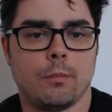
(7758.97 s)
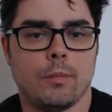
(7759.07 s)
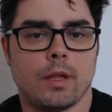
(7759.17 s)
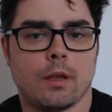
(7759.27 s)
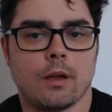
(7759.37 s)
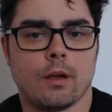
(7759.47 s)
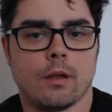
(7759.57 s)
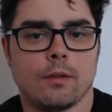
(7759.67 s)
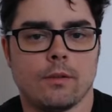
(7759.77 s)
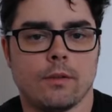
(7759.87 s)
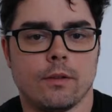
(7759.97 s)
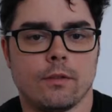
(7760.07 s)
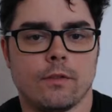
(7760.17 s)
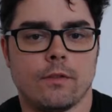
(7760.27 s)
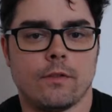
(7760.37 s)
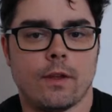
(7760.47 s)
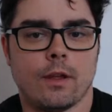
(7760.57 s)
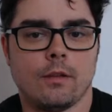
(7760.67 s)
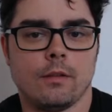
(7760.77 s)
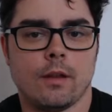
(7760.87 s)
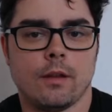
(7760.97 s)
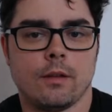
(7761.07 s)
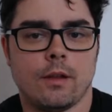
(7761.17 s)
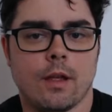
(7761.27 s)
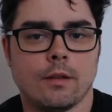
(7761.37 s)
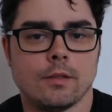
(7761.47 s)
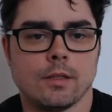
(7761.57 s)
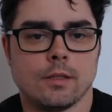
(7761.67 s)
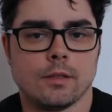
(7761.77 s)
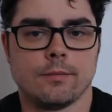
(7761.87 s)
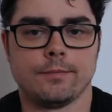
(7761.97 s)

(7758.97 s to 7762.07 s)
Because this failed, I guess.